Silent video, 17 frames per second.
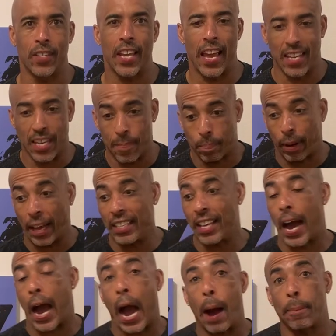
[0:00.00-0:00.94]
and he played
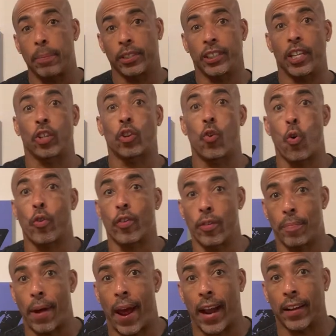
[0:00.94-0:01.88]
the opposite
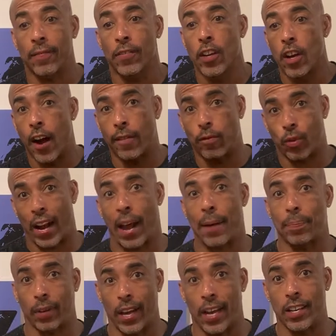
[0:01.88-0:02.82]
cornerback of what
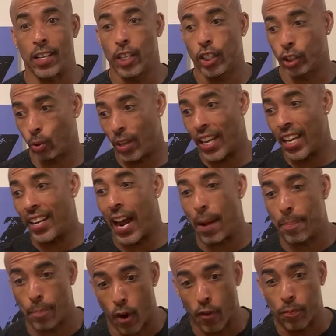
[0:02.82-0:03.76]
I played. So he and
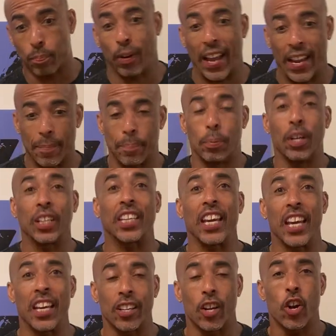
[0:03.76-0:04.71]
I both played
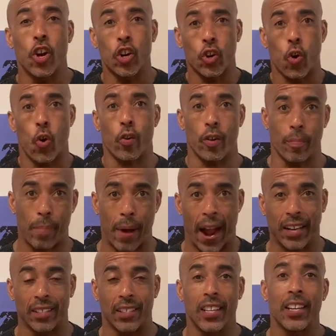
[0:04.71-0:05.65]
bookend
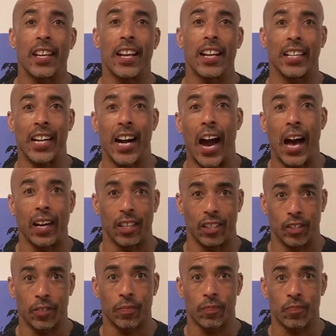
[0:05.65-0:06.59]
cornerbacks in
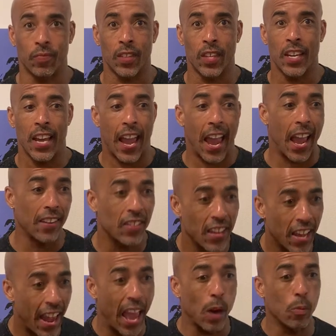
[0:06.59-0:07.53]
college.
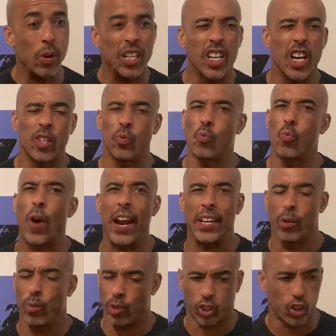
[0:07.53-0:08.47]
And we couldn't
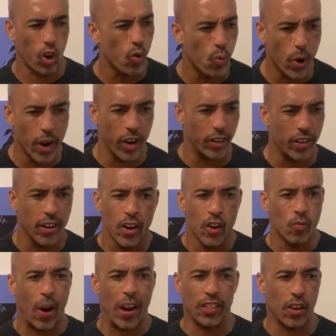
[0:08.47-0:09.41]
wait. It was so weird,
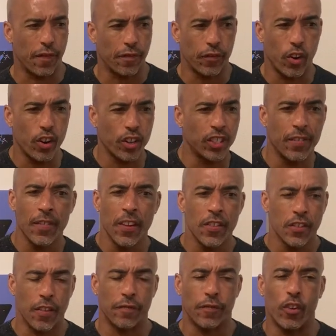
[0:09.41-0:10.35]
right? The
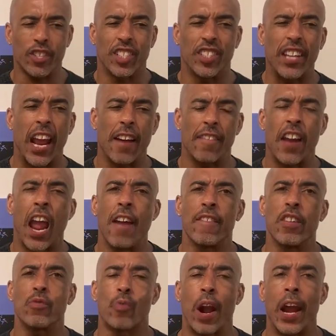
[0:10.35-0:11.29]
first day of
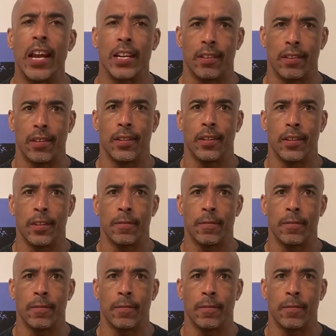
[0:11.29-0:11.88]
heavy rain